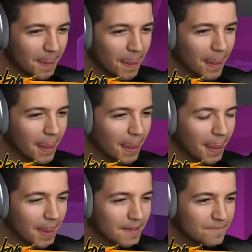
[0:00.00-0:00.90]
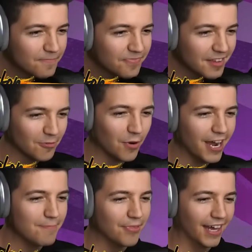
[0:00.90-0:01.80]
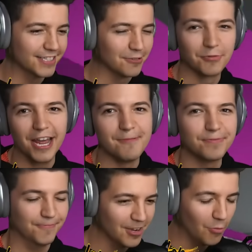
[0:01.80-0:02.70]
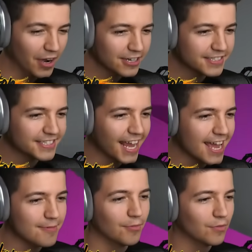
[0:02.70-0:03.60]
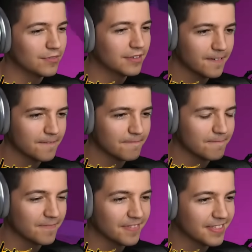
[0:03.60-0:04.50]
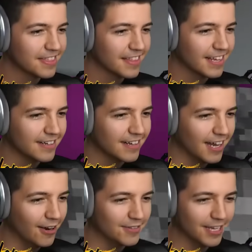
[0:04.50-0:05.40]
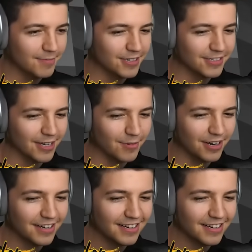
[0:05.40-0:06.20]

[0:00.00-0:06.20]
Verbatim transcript: rip. Rip. That's a rip. Where's Sam? I don't know. I know Sam's here somewhere.